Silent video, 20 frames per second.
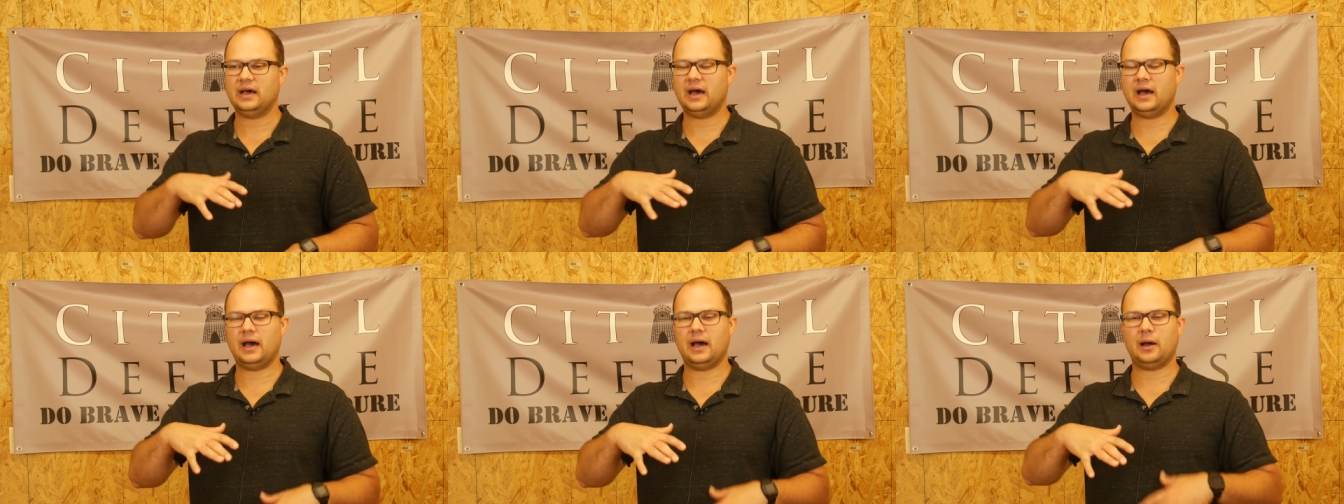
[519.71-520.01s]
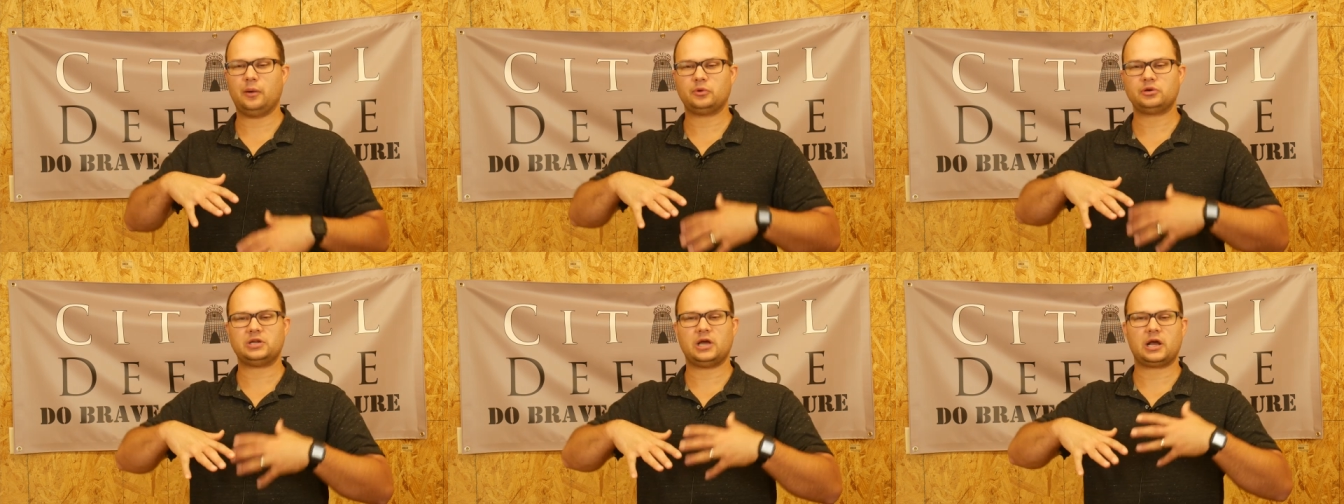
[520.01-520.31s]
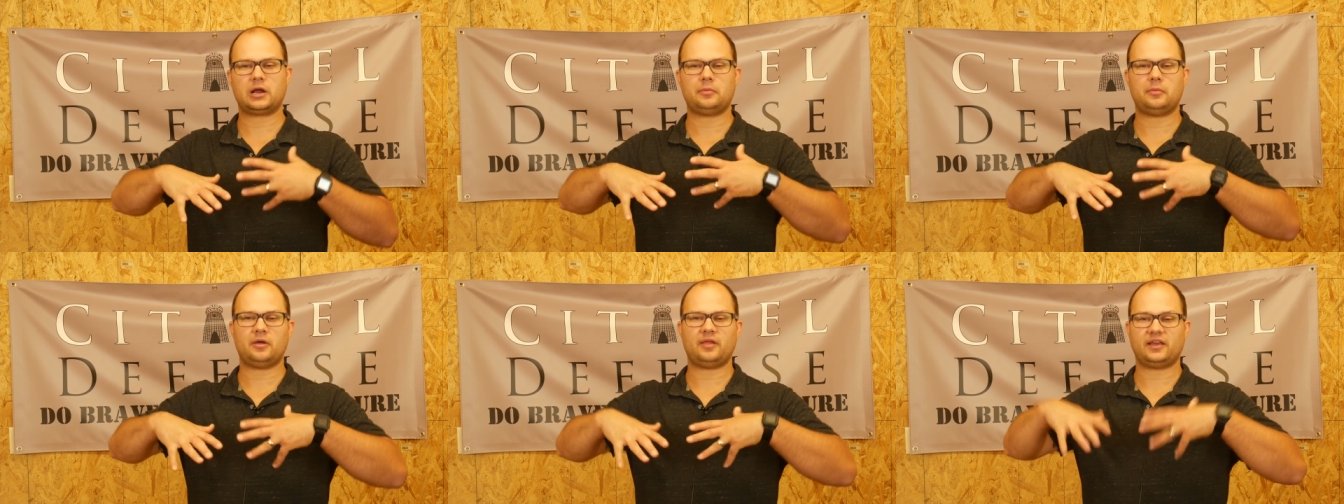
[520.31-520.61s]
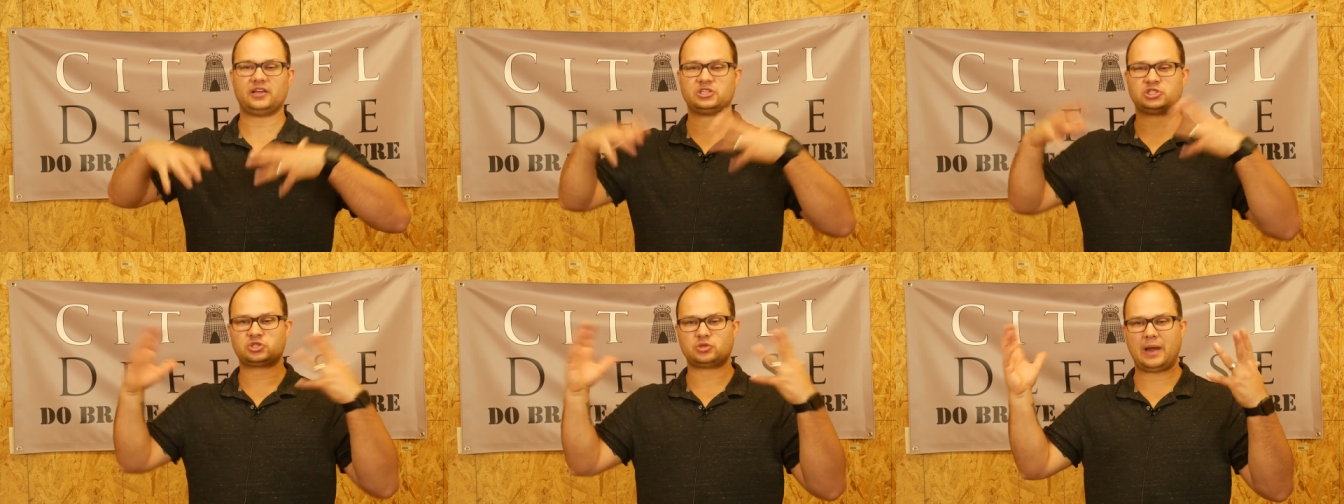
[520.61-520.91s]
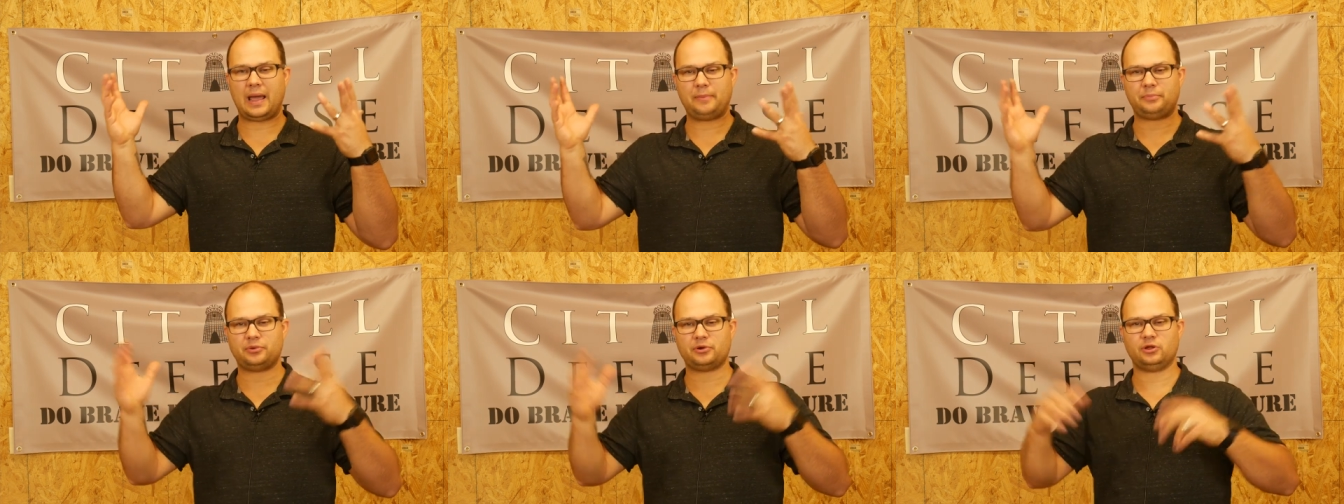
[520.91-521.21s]
Uh, we're talking about like
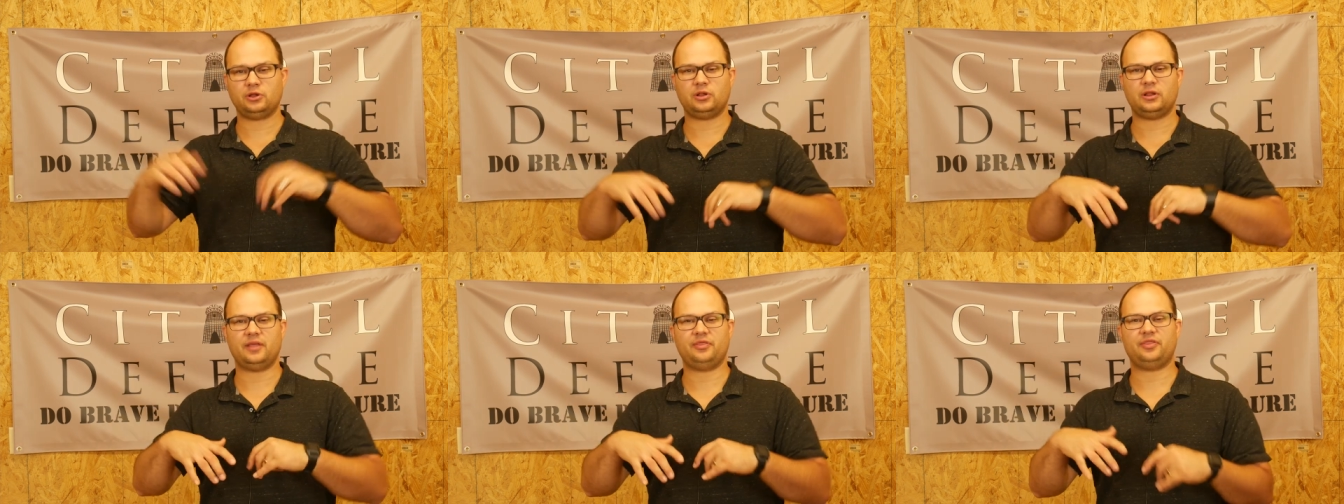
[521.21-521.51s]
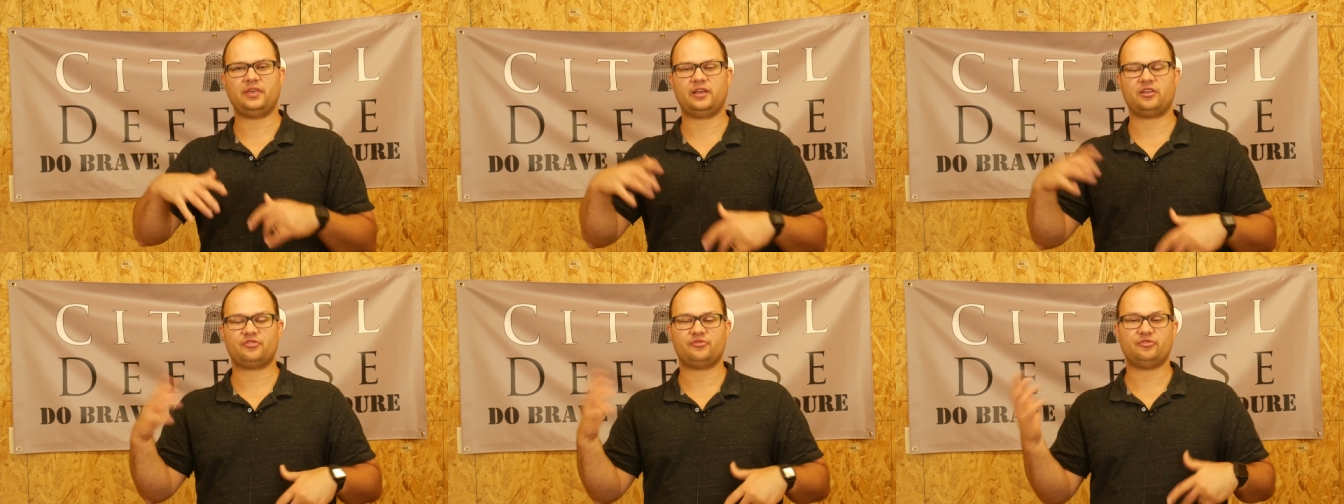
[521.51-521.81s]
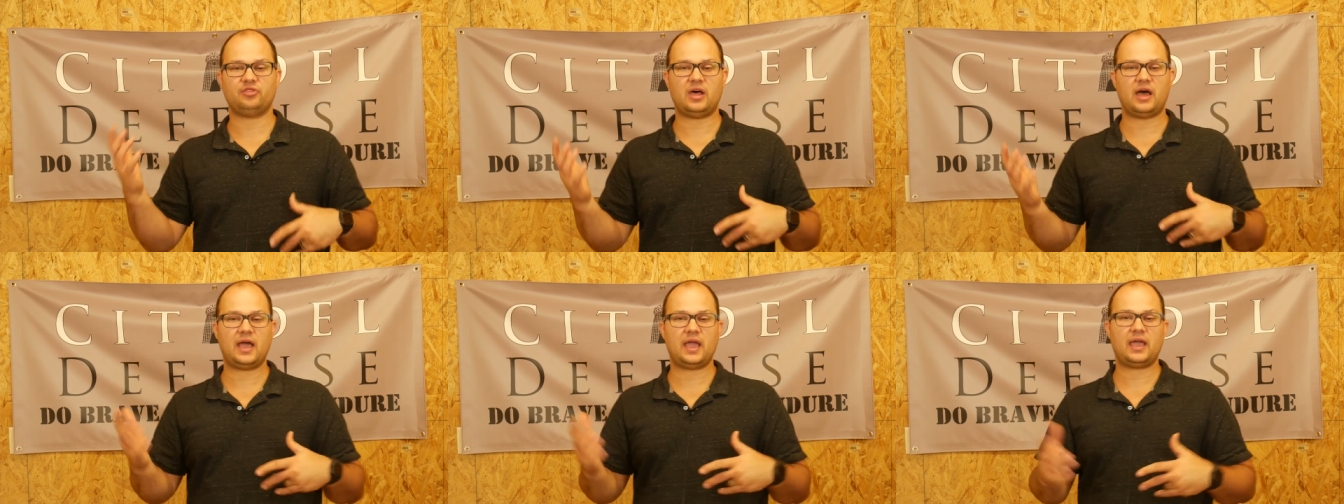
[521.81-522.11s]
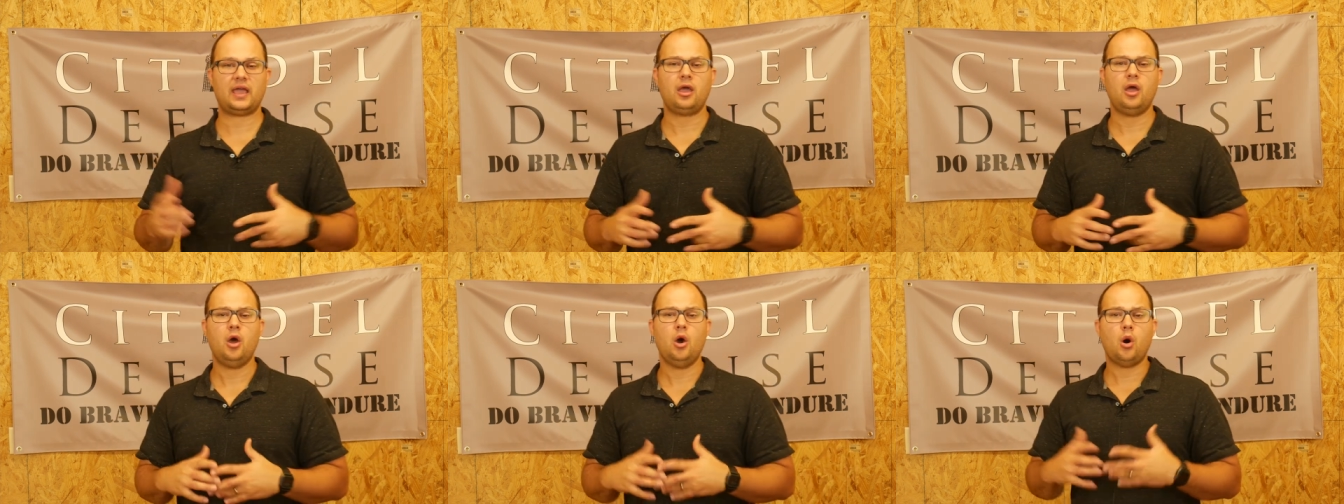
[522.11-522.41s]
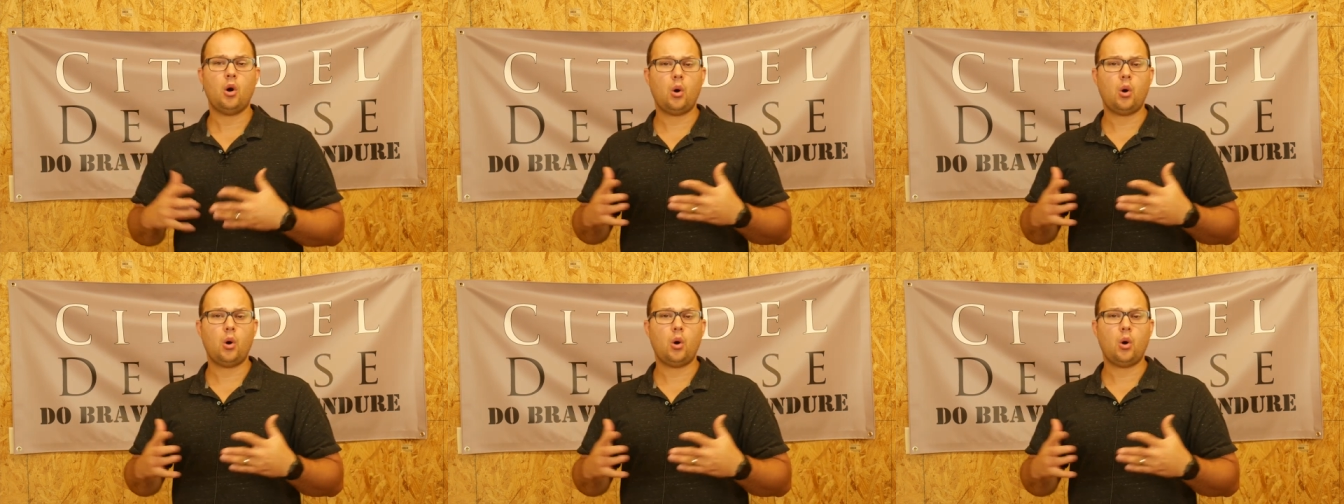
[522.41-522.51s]
shrapnel and things flying,